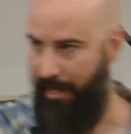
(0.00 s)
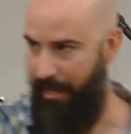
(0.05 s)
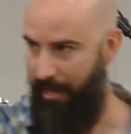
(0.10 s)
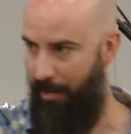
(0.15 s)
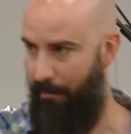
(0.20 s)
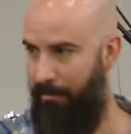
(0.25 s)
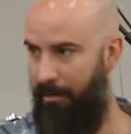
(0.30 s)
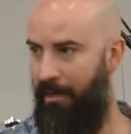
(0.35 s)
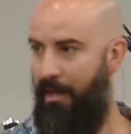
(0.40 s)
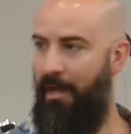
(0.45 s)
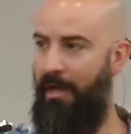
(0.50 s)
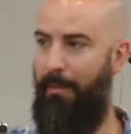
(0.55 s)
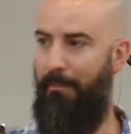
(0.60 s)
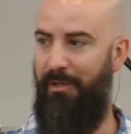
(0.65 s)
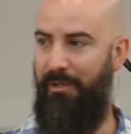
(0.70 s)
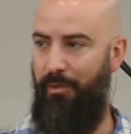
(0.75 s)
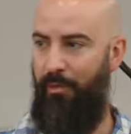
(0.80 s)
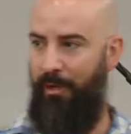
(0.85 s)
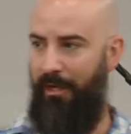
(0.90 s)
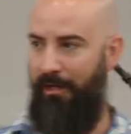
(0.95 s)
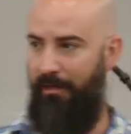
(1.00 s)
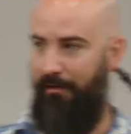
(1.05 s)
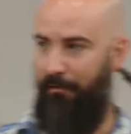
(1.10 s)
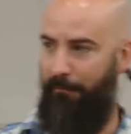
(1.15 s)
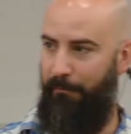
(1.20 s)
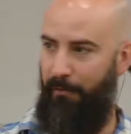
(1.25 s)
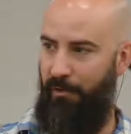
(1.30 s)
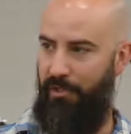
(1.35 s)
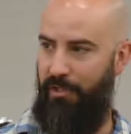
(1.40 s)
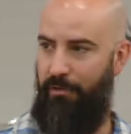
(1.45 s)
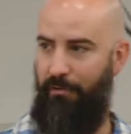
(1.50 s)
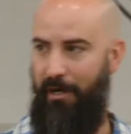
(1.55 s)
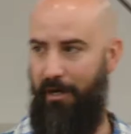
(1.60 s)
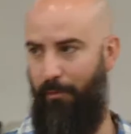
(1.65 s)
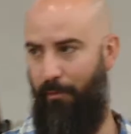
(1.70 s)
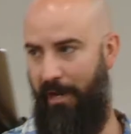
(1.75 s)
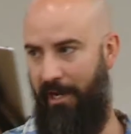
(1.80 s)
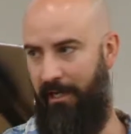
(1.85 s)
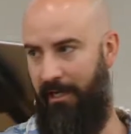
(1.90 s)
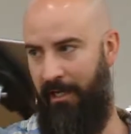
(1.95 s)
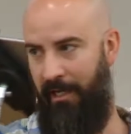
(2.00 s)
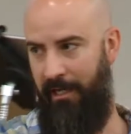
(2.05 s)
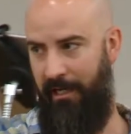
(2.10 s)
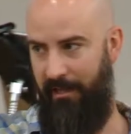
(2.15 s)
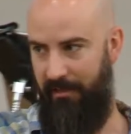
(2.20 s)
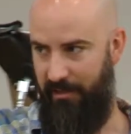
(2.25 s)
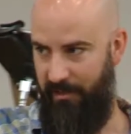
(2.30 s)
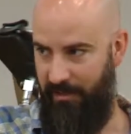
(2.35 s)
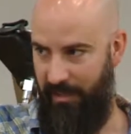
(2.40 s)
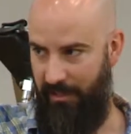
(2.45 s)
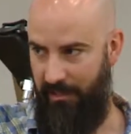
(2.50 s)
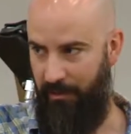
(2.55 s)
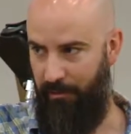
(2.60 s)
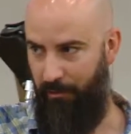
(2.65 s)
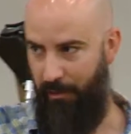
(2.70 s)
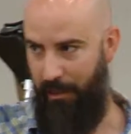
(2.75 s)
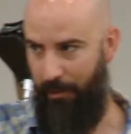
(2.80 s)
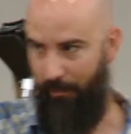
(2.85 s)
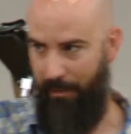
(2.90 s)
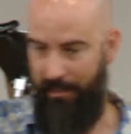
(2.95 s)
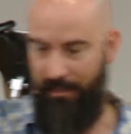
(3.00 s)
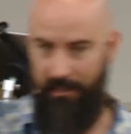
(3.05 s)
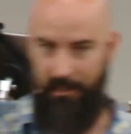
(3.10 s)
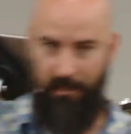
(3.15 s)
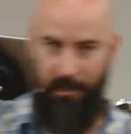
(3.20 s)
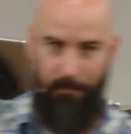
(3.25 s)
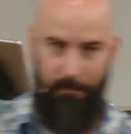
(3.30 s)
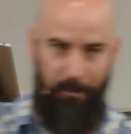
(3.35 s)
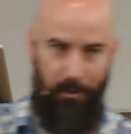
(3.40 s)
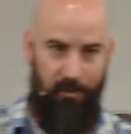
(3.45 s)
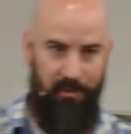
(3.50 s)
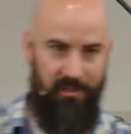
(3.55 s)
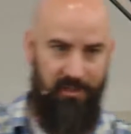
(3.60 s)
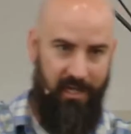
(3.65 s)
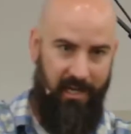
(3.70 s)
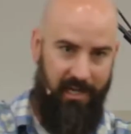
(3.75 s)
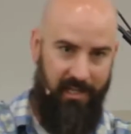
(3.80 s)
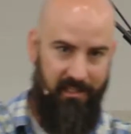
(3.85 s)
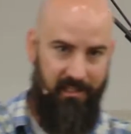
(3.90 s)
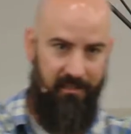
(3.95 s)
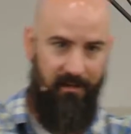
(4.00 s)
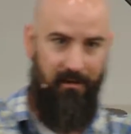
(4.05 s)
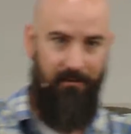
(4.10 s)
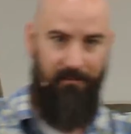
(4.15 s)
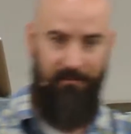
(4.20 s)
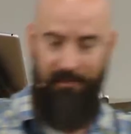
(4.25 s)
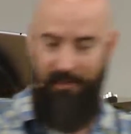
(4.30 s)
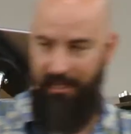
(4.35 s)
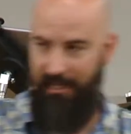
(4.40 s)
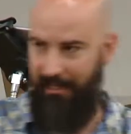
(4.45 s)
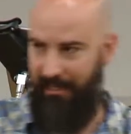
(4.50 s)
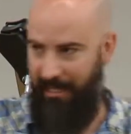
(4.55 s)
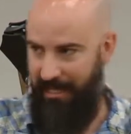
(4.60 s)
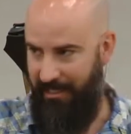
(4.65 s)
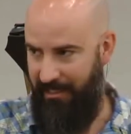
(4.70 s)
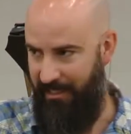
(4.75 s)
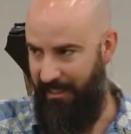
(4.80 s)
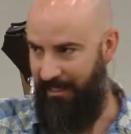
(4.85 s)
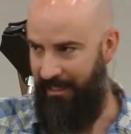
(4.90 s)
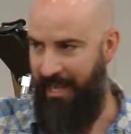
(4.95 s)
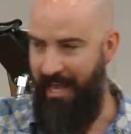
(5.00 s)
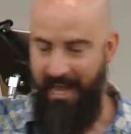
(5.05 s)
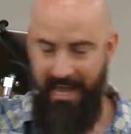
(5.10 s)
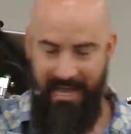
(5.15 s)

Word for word: ebb between the First Great Awakening and the Second Great Awakening on both sides of the Atlantic.